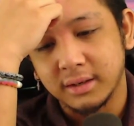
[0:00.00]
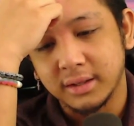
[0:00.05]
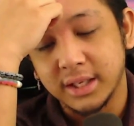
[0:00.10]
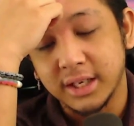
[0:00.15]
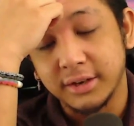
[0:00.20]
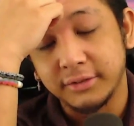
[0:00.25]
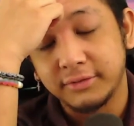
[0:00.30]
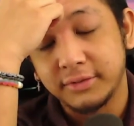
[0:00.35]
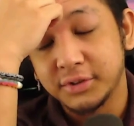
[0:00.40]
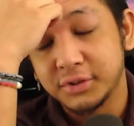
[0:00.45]

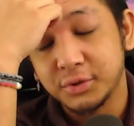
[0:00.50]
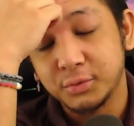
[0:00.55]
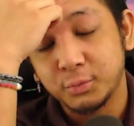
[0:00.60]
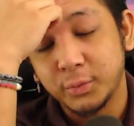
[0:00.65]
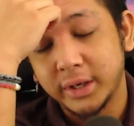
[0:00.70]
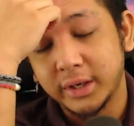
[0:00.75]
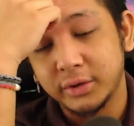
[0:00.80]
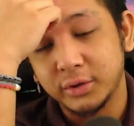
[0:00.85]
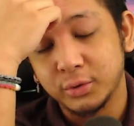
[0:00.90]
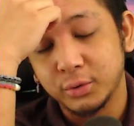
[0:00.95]
efficient
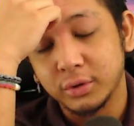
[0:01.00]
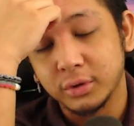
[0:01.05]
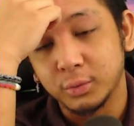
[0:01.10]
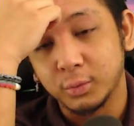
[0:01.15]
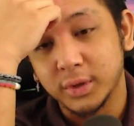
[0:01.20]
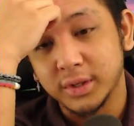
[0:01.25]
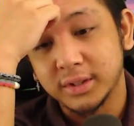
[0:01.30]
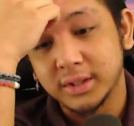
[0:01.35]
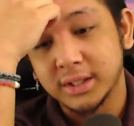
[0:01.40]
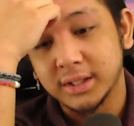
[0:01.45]
way to do it
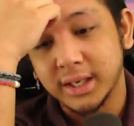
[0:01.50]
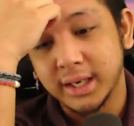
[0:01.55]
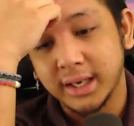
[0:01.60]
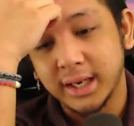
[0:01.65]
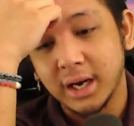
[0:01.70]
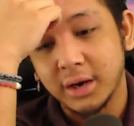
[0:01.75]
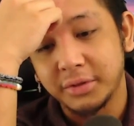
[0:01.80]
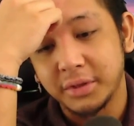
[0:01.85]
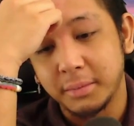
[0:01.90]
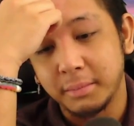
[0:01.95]
was to take
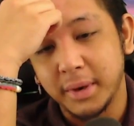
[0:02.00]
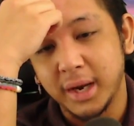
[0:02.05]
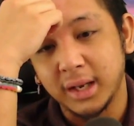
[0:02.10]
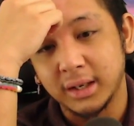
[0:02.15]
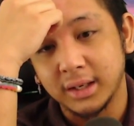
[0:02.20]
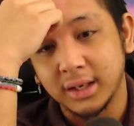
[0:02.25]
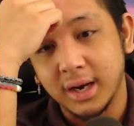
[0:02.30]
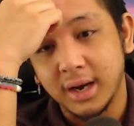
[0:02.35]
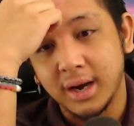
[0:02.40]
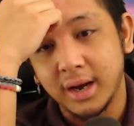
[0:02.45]
out the
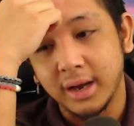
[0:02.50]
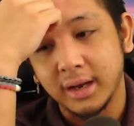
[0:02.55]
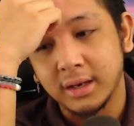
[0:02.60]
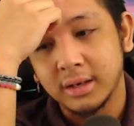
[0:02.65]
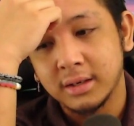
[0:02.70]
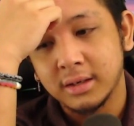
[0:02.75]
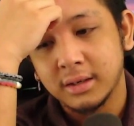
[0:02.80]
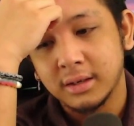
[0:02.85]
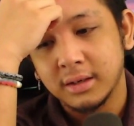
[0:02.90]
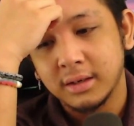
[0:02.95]
main guy,
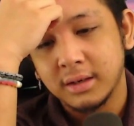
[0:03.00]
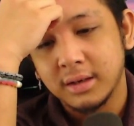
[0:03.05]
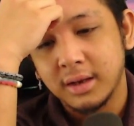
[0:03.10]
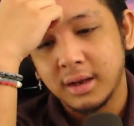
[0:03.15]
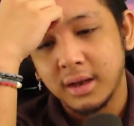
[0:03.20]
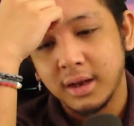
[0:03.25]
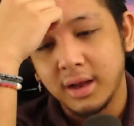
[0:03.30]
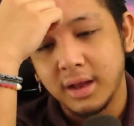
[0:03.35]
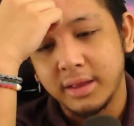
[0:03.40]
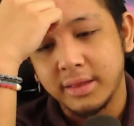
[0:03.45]

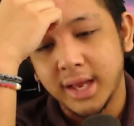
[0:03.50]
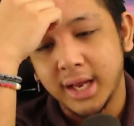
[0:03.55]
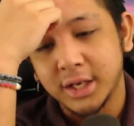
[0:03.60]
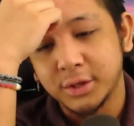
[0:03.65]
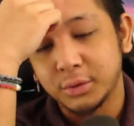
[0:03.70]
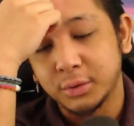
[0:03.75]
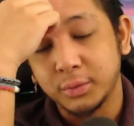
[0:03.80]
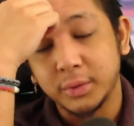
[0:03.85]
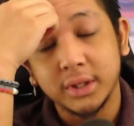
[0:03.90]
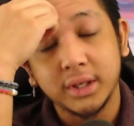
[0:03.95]
and that
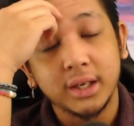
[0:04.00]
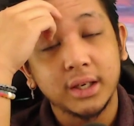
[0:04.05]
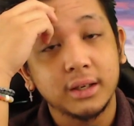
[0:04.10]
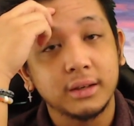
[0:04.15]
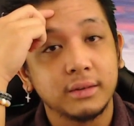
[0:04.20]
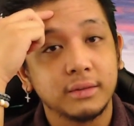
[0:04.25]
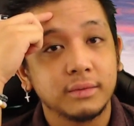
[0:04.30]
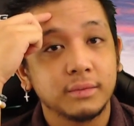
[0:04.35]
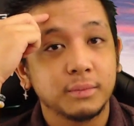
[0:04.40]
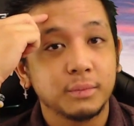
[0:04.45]
is what we did.
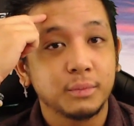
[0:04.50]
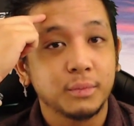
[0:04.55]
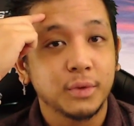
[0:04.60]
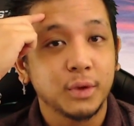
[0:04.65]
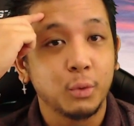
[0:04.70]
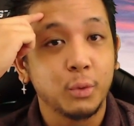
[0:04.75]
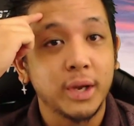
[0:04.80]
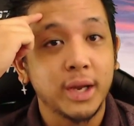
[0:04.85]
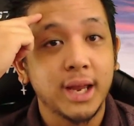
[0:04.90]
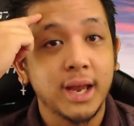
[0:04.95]

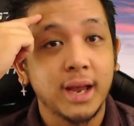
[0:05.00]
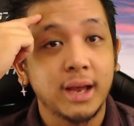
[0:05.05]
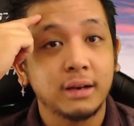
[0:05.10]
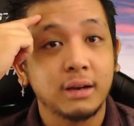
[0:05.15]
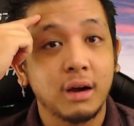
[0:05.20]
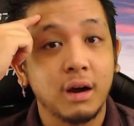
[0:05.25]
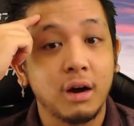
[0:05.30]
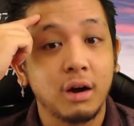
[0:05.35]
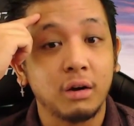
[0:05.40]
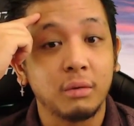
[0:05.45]
We had
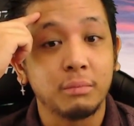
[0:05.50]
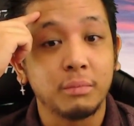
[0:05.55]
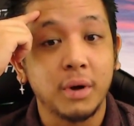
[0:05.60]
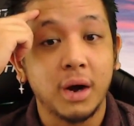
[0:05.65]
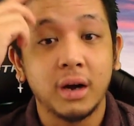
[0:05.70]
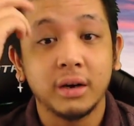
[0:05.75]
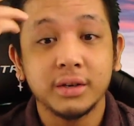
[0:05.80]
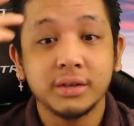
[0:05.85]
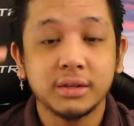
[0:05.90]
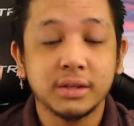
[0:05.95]
our,
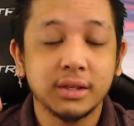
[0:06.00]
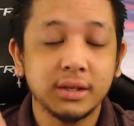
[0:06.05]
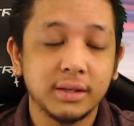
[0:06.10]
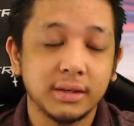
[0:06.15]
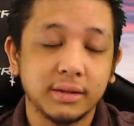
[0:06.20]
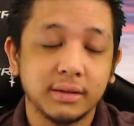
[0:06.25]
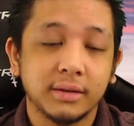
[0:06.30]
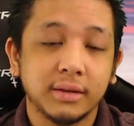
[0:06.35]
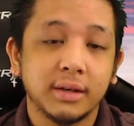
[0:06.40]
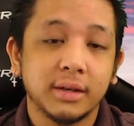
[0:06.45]

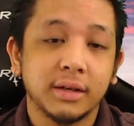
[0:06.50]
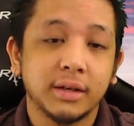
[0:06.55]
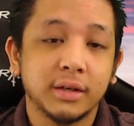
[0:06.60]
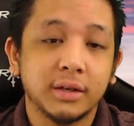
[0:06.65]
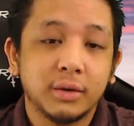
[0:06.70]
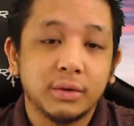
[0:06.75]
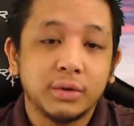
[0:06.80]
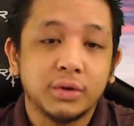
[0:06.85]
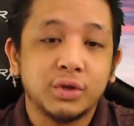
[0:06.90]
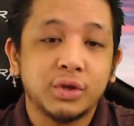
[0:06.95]
honestly, you
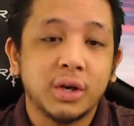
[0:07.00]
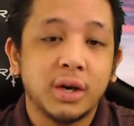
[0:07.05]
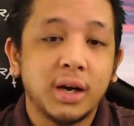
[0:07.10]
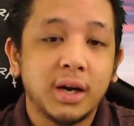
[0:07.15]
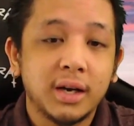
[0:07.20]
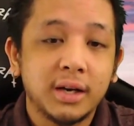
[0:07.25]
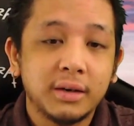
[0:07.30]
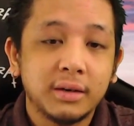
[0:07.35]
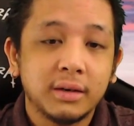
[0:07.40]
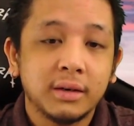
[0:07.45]
know,
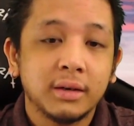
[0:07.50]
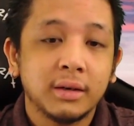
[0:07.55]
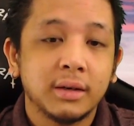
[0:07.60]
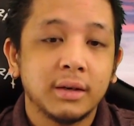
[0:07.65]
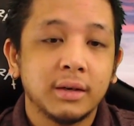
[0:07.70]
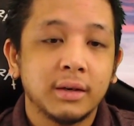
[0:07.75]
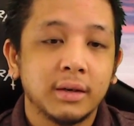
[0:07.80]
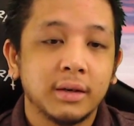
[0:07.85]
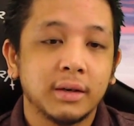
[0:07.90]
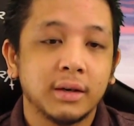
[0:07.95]
John,
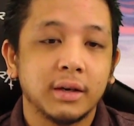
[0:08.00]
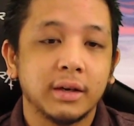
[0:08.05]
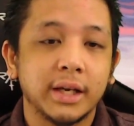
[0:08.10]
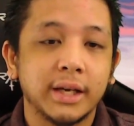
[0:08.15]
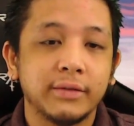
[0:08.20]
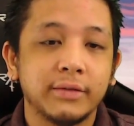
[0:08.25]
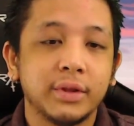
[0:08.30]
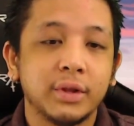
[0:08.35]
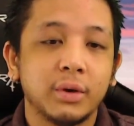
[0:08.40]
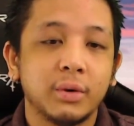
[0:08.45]

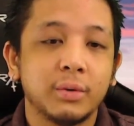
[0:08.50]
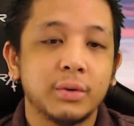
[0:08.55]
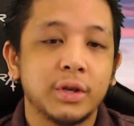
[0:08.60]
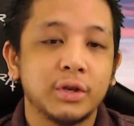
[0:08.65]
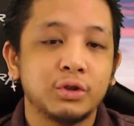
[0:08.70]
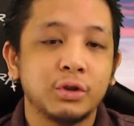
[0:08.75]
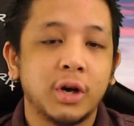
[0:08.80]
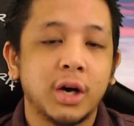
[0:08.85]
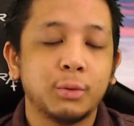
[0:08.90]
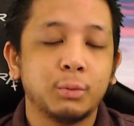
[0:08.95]
even though the
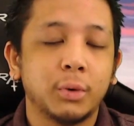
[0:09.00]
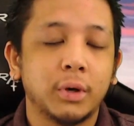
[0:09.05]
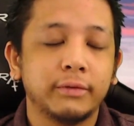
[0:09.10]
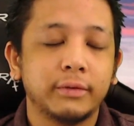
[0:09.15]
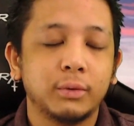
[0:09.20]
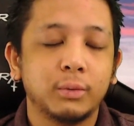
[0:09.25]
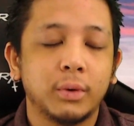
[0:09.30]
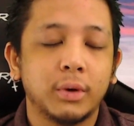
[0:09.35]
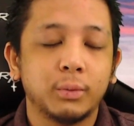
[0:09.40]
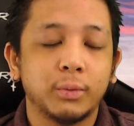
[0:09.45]
John
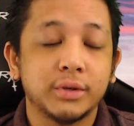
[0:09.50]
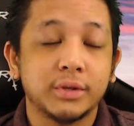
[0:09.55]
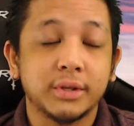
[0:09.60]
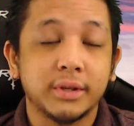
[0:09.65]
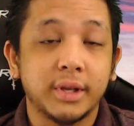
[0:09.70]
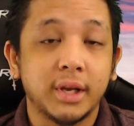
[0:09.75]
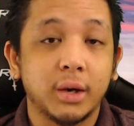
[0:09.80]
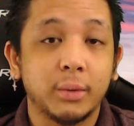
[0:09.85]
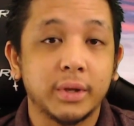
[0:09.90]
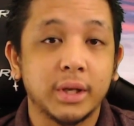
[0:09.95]
1v1
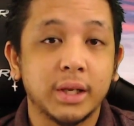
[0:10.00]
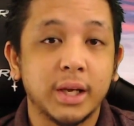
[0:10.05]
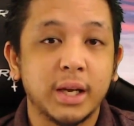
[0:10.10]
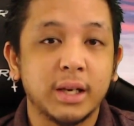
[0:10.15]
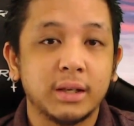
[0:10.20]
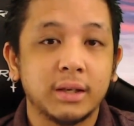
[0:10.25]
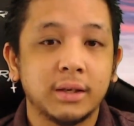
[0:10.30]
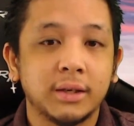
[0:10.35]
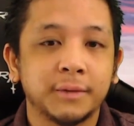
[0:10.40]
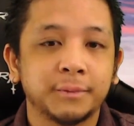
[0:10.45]
wasn't there with the
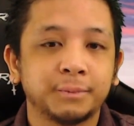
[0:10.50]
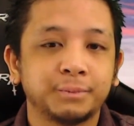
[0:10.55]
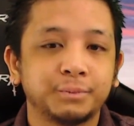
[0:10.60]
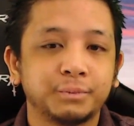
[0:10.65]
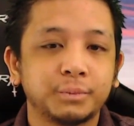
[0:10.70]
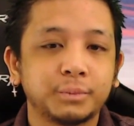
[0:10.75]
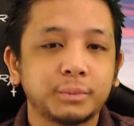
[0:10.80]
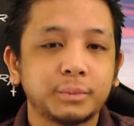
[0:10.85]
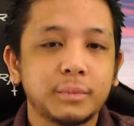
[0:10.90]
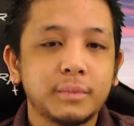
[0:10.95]
Night King,
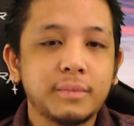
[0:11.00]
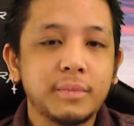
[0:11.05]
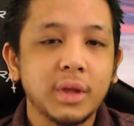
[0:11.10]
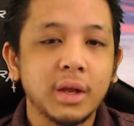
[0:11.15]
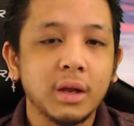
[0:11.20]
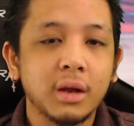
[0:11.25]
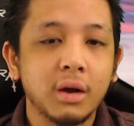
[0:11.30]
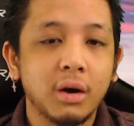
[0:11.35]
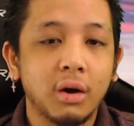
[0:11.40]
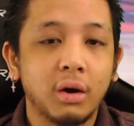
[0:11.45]

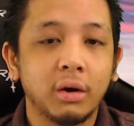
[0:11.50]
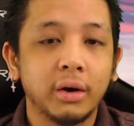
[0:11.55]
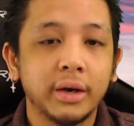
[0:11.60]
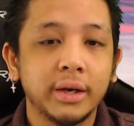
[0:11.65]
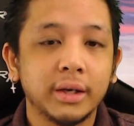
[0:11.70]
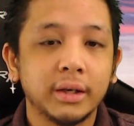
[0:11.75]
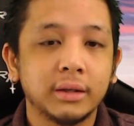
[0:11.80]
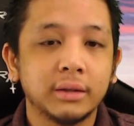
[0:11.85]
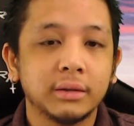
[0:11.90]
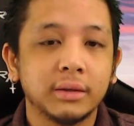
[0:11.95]

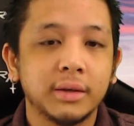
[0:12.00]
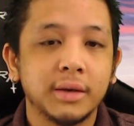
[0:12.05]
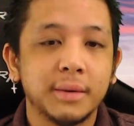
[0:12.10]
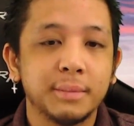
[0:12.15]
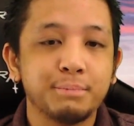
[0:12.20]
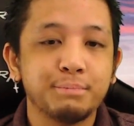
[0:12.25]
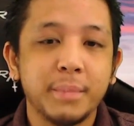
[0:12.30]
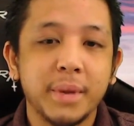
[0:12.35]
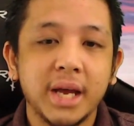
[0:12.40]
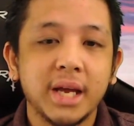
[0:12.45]
Arya
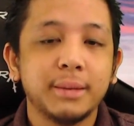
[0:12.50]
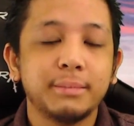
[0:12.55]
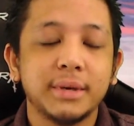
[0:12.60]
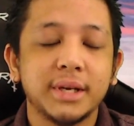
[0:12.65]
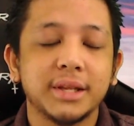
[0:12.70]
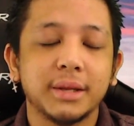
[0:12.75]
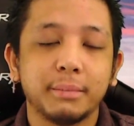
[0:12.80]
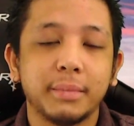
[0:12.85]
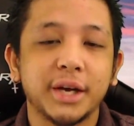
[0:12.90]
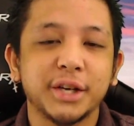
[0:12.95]
may
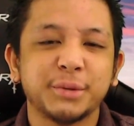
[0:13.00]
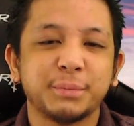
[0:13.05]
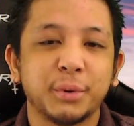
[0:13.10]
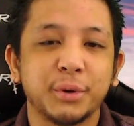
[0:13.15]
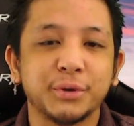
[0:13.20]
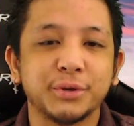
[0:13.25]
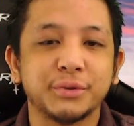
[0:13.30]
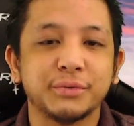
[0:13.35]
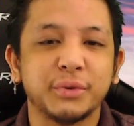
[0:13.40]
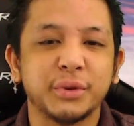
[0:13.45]
be the best
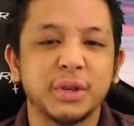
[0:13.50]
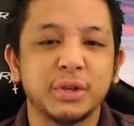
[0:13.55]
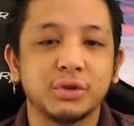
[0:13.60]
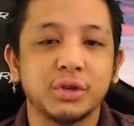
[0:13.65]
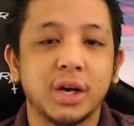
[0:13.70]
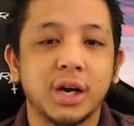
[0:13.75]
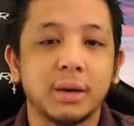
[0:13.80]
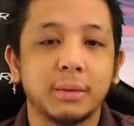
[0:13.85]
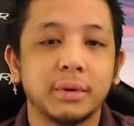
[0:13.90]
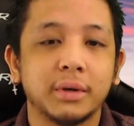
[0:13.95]
person for the
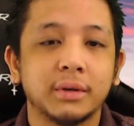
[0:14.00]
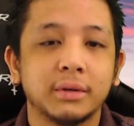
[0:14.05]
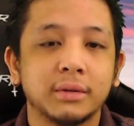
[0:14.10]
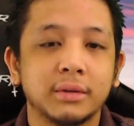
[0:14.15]
job.